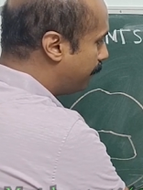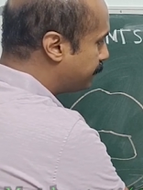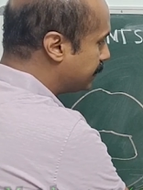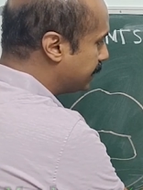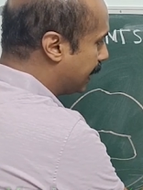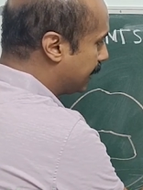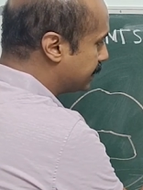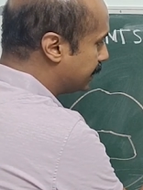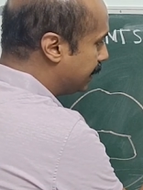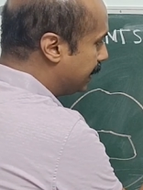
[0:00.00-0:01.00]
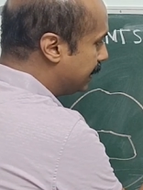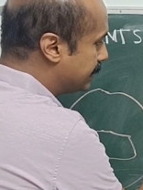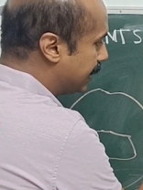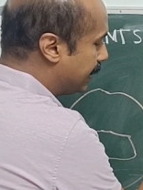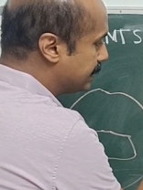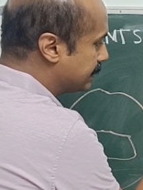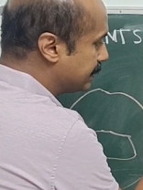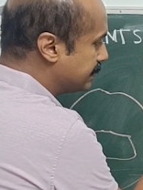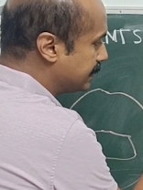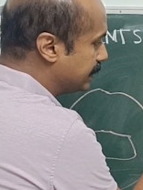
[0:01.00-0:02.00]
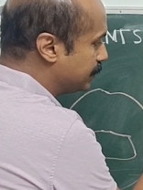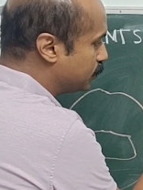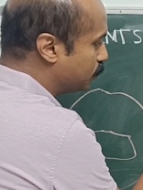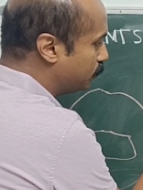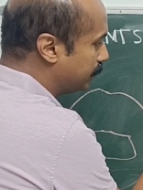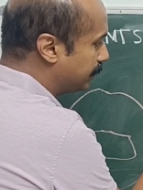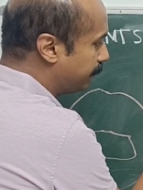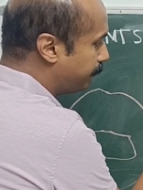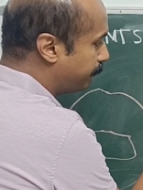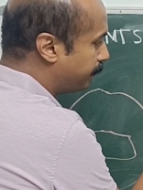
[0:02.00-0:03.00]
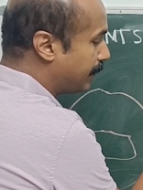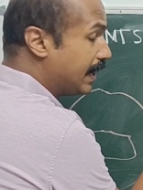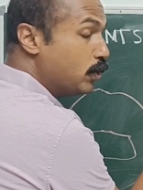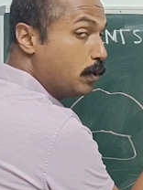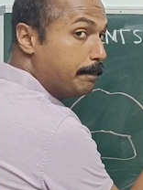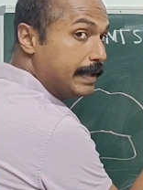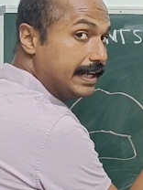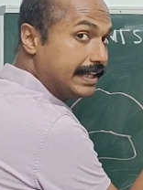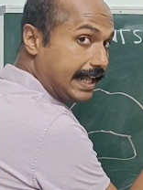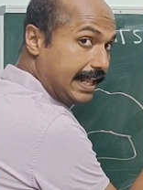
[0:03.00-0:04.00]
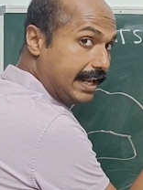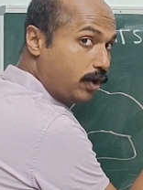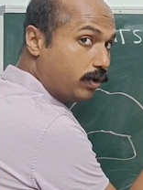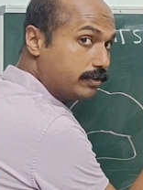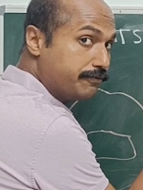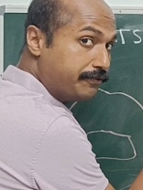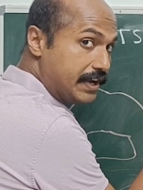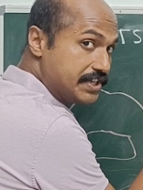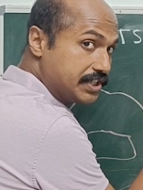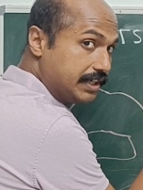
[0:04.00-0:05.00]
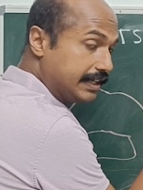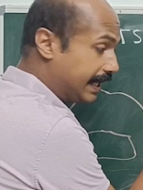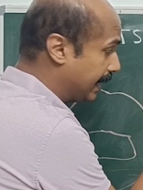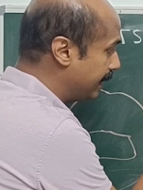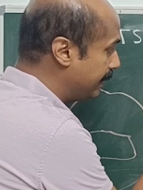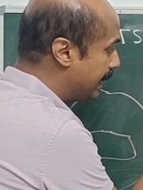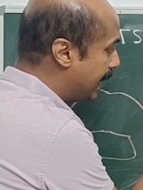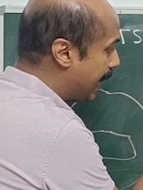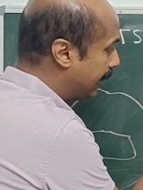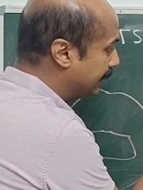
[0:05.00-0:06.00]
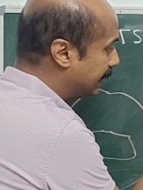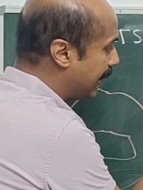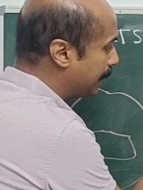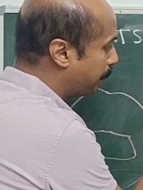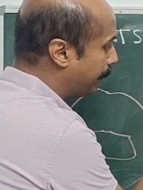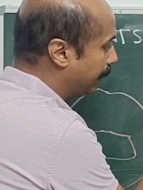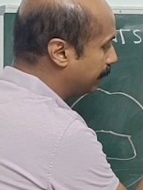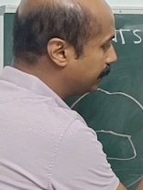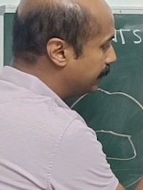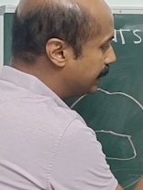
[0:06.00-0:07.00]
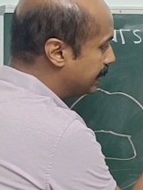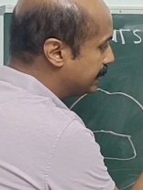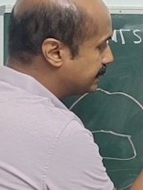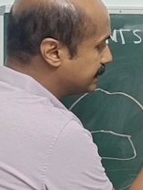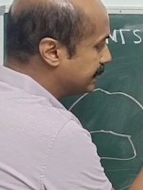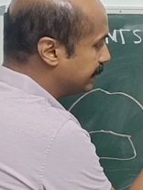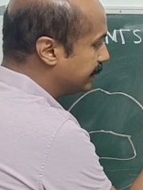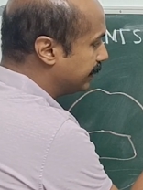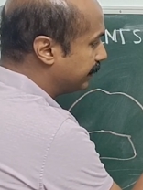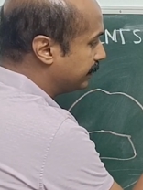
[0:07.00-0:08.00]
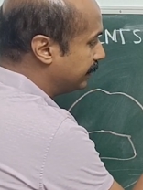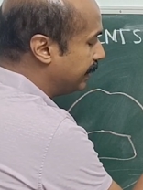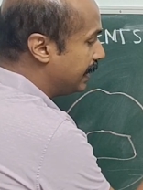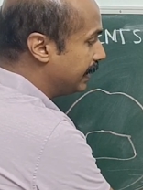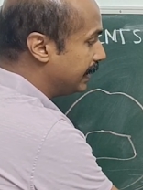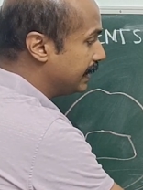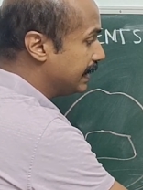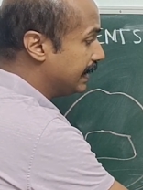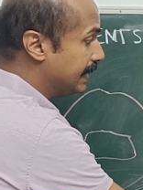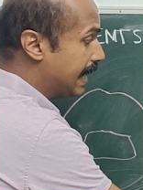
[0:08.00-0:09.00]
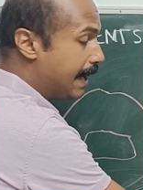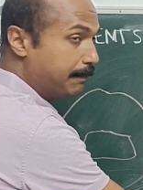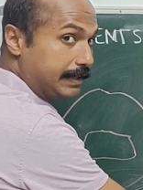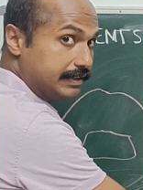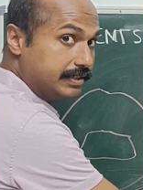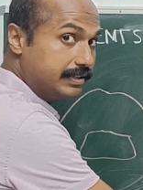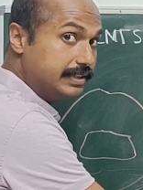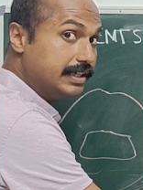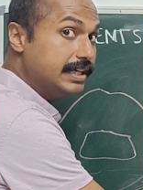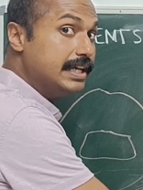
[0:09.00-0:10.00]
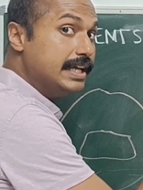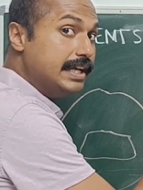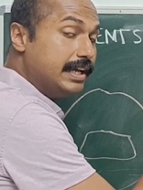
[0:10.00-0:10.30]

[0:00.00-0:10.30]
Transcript: After that, it enters into the fallopian canal or the facial canal, and that part is near the labyrinth, the